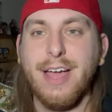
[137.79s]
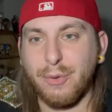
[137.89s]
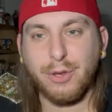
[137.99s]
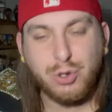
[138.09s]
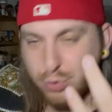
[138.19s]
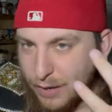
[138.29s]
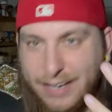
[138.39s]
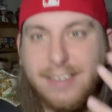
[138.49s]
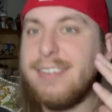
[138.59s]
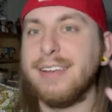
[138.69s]
or the
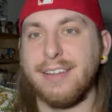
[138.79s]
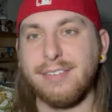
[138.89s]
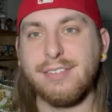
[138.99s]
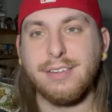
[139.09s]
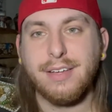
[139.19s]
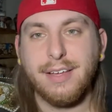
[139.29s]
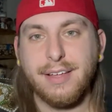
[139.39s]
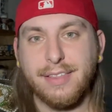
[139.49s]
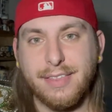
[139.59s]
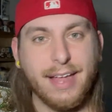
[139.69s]
craziness
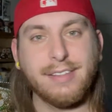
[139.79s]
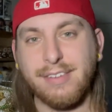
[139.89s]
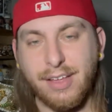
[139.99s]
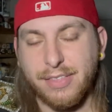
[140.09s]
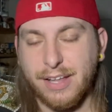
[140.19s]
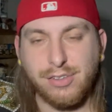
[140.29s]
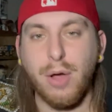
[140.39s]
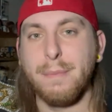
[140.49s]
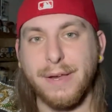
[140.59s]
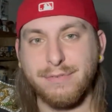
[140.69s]
that's
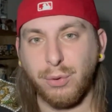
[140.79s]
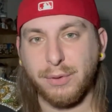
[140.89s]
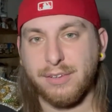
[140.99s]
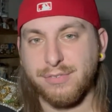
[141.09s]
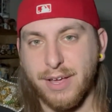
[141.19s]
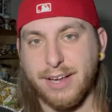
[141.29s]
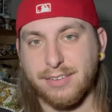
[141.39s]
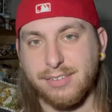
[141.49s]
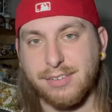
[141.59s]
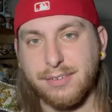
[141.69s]
on Mick Foley's
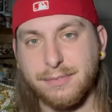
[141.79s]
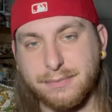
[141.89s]
face.